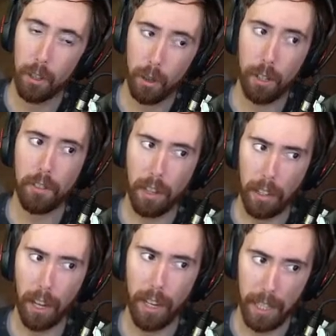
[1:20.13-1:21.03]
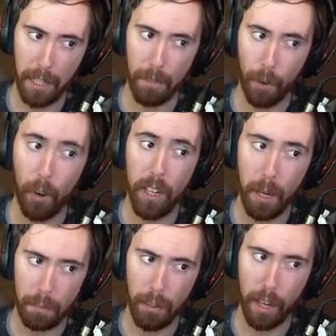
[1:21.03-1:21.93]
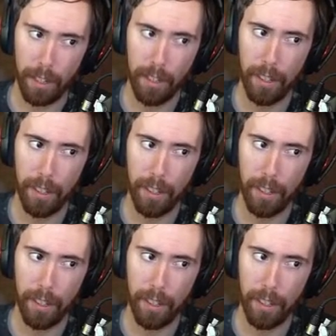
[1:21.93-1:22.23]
You could say that. Very upset